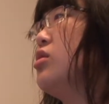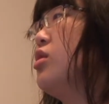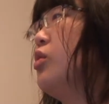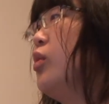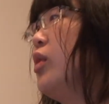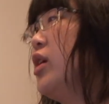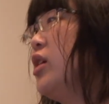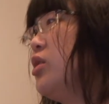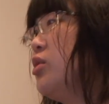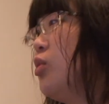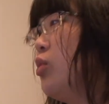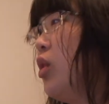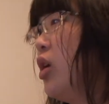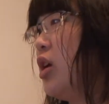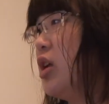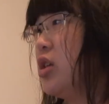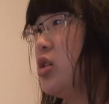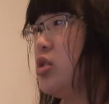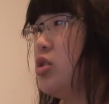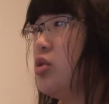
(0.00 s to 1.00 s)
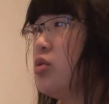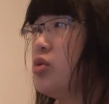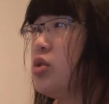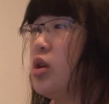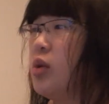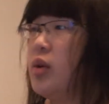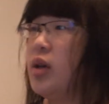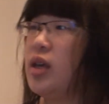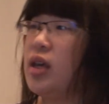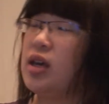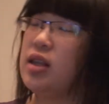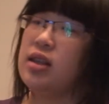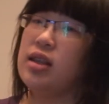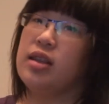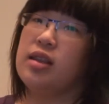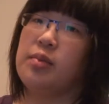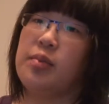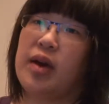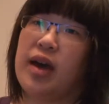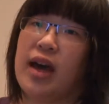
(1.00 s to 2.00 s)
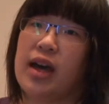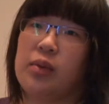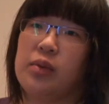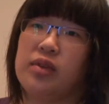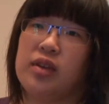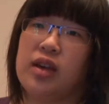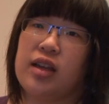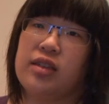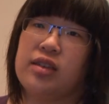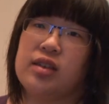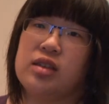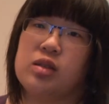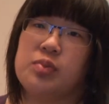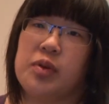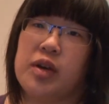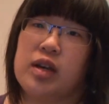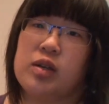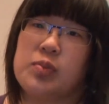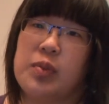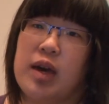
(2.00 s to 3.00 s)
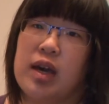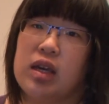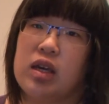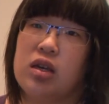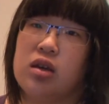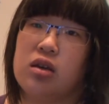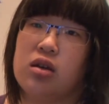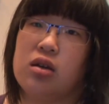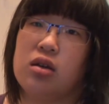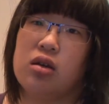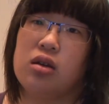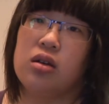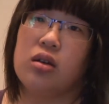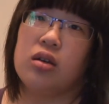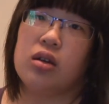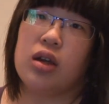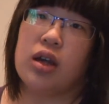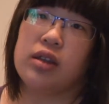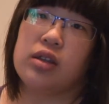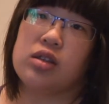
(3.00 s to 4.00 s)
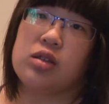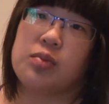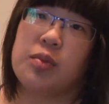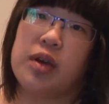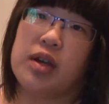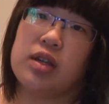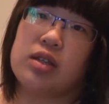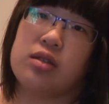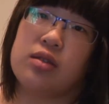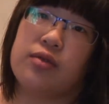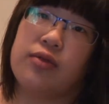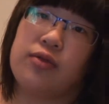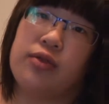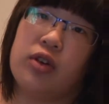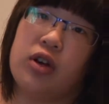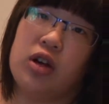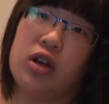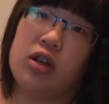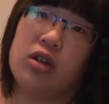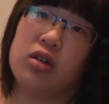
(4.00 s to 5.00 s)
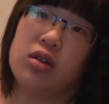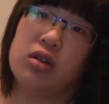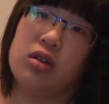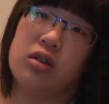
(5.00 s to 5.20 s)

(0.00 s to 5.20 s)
the way you want it to. So again, in the back, we've these spikes back here, got the spikes in the front.